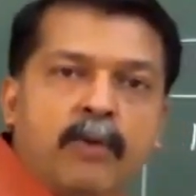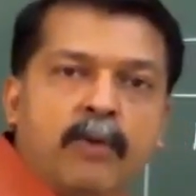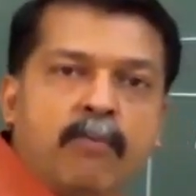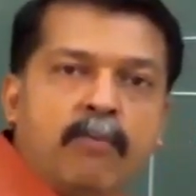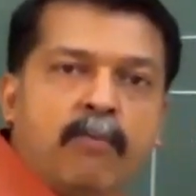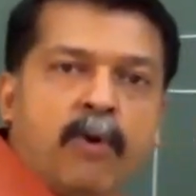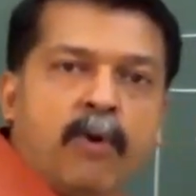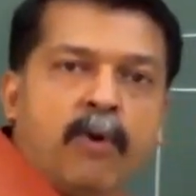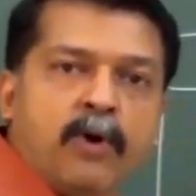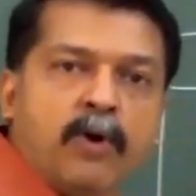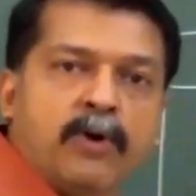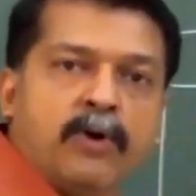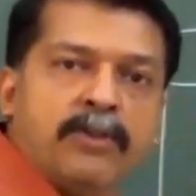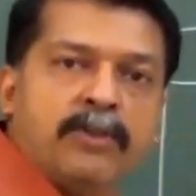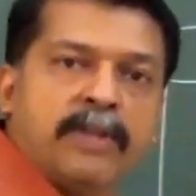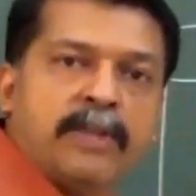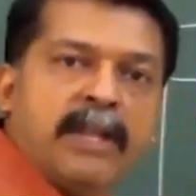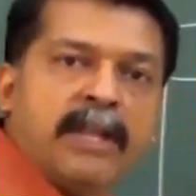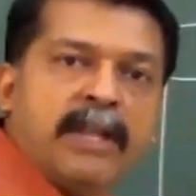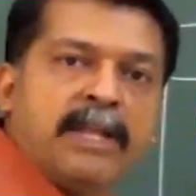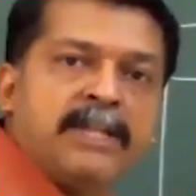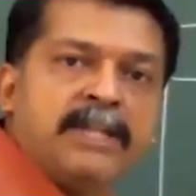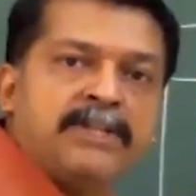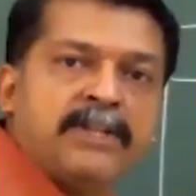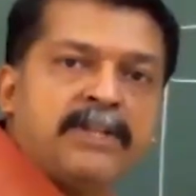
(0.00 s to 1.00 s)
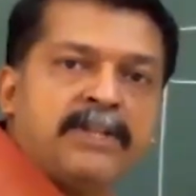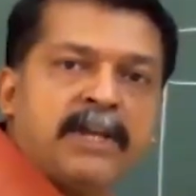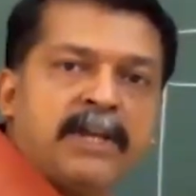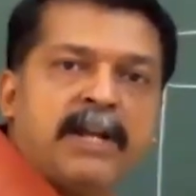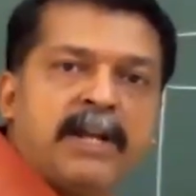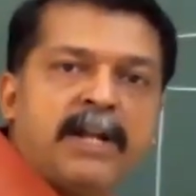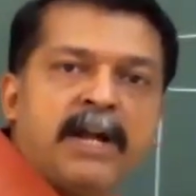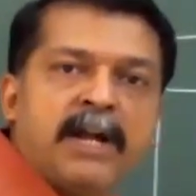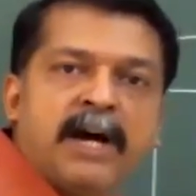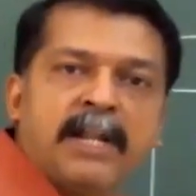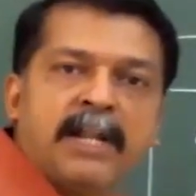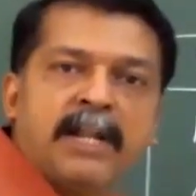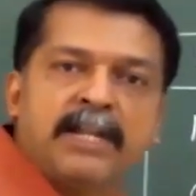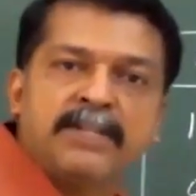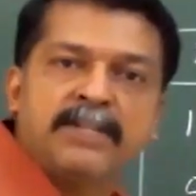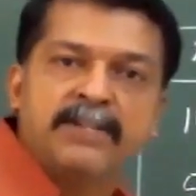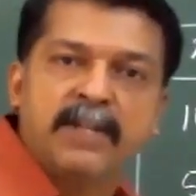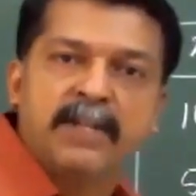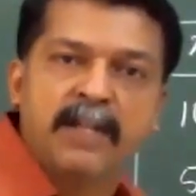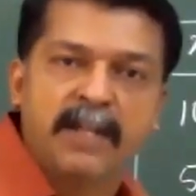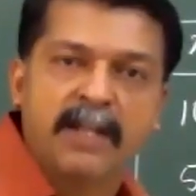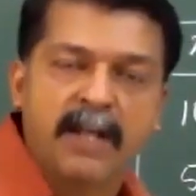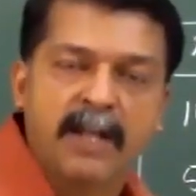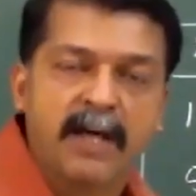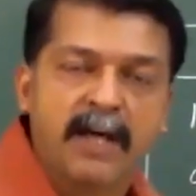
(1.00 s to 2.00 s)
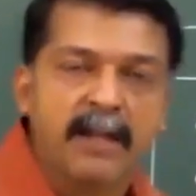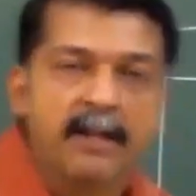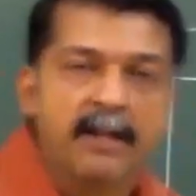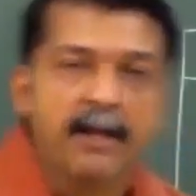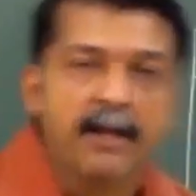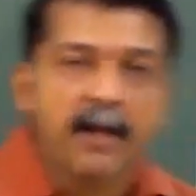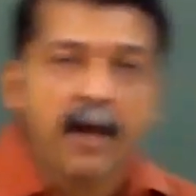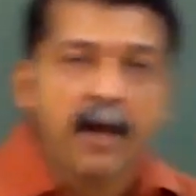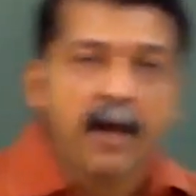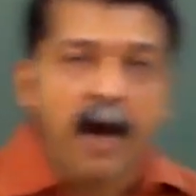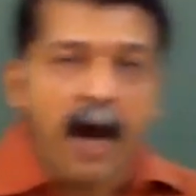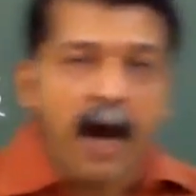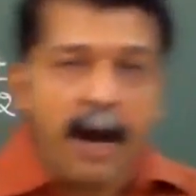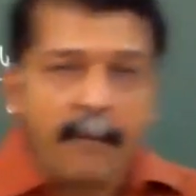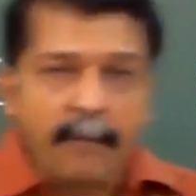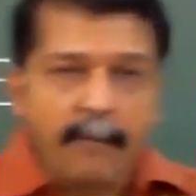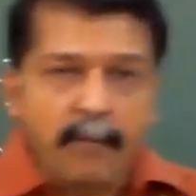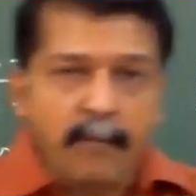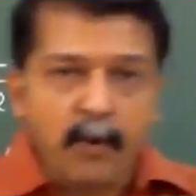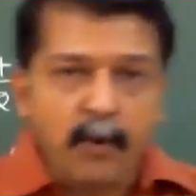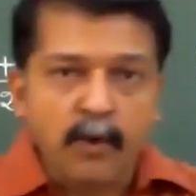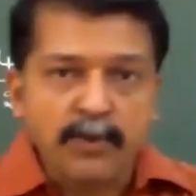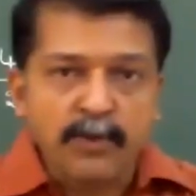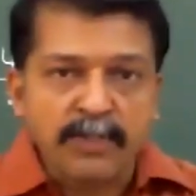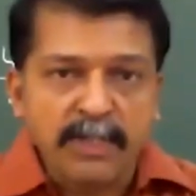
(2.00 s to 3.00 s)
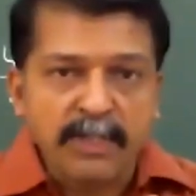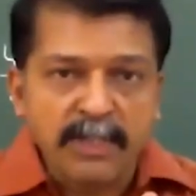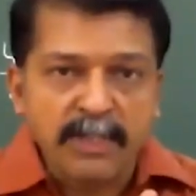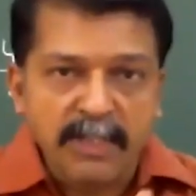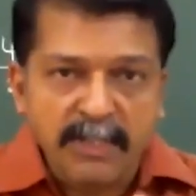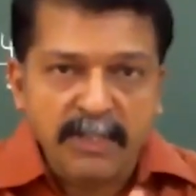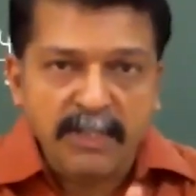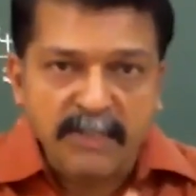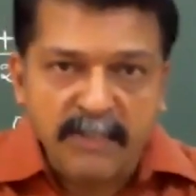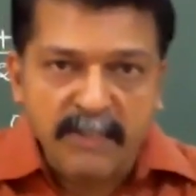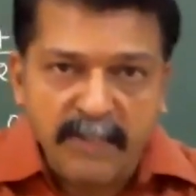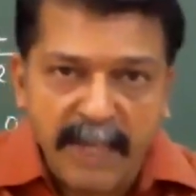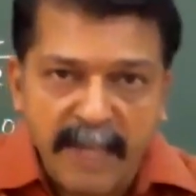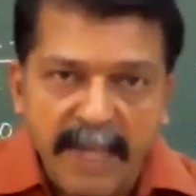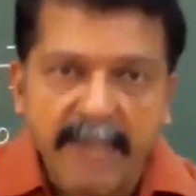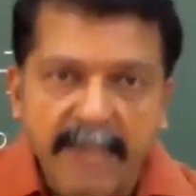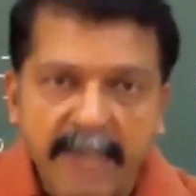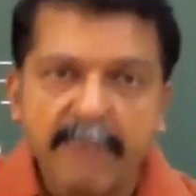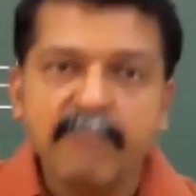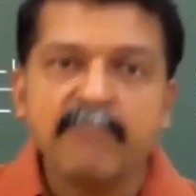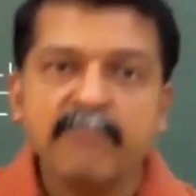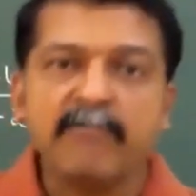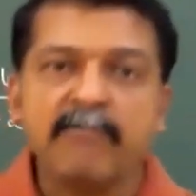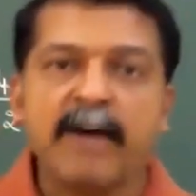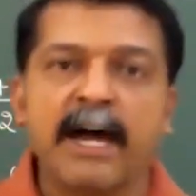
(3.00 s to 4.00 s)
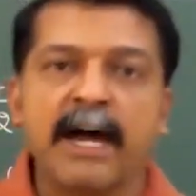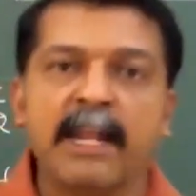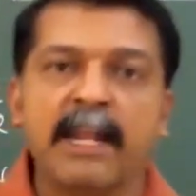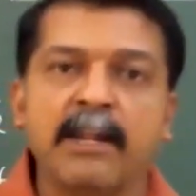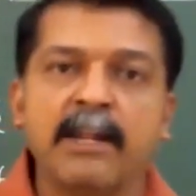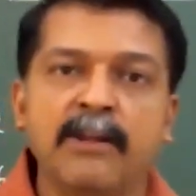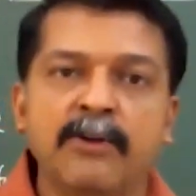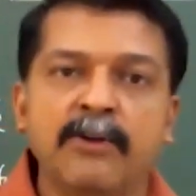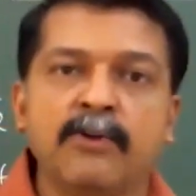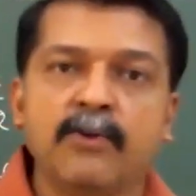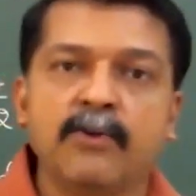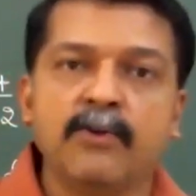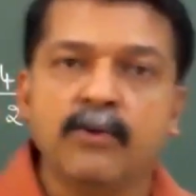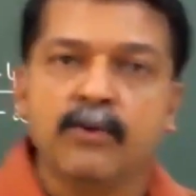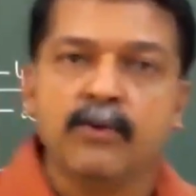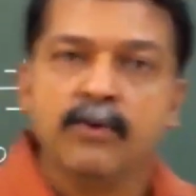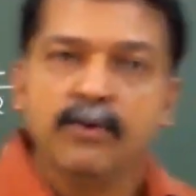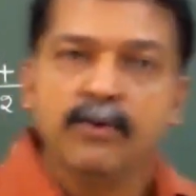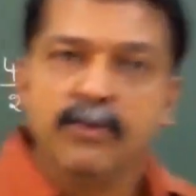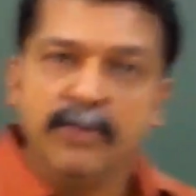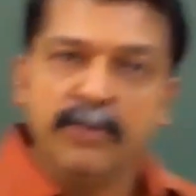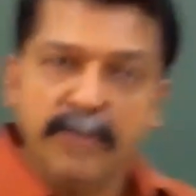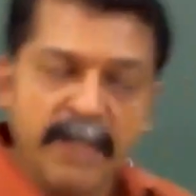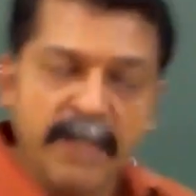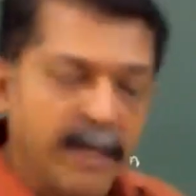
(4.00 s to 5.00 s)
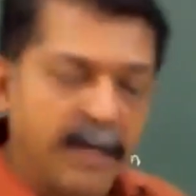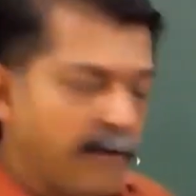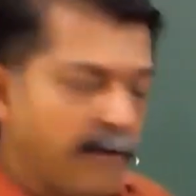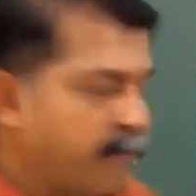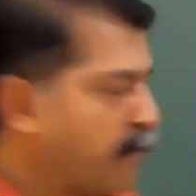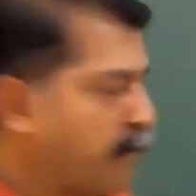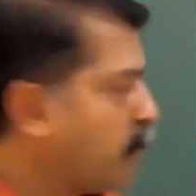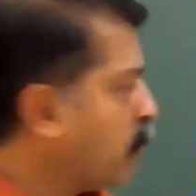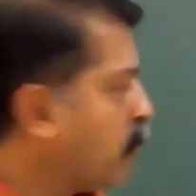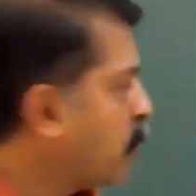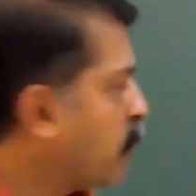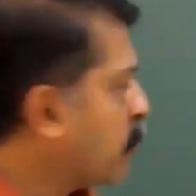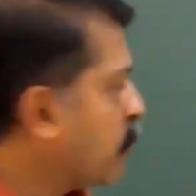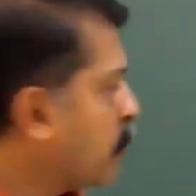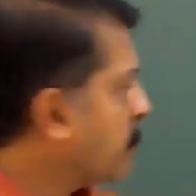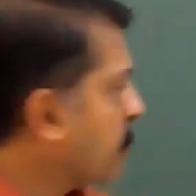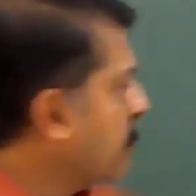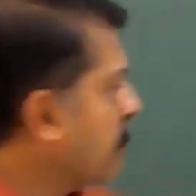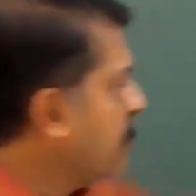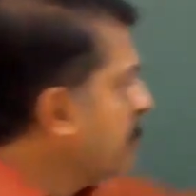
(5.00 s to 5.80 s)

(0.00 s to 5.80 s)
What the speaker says: Both LHL and RHL are approaching the same value. Therefore,